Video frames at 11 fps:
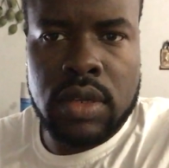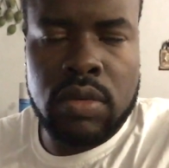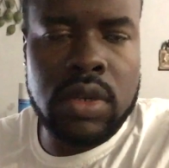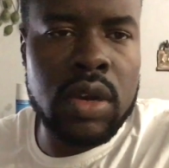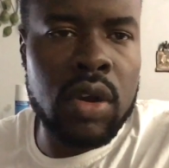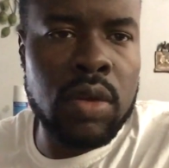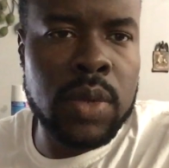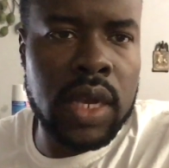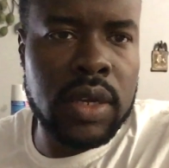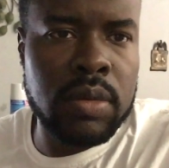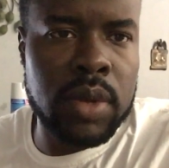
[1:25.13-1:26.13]
When you come
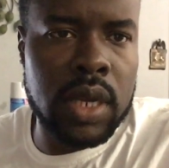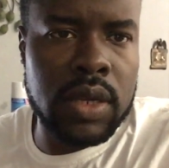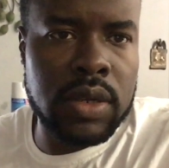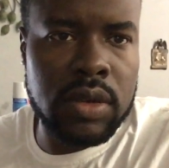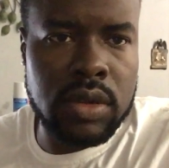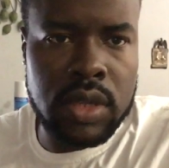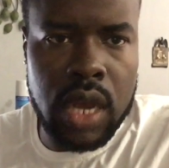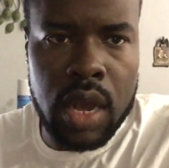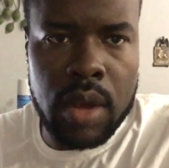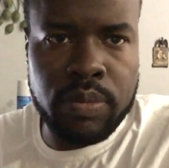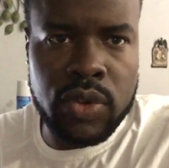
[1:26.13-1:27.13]
here, you know, man, nothing
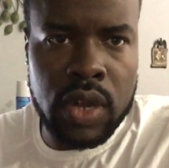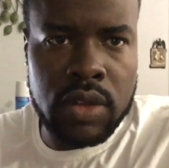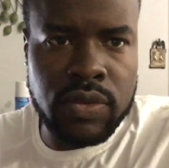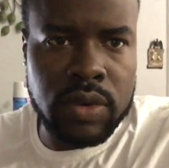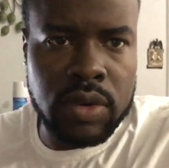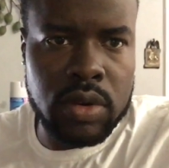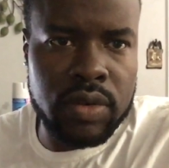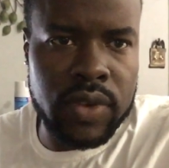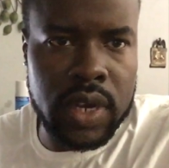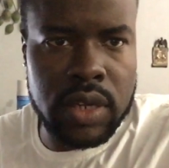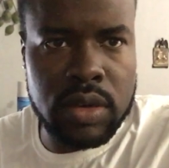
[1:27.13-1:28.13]
not transfer over,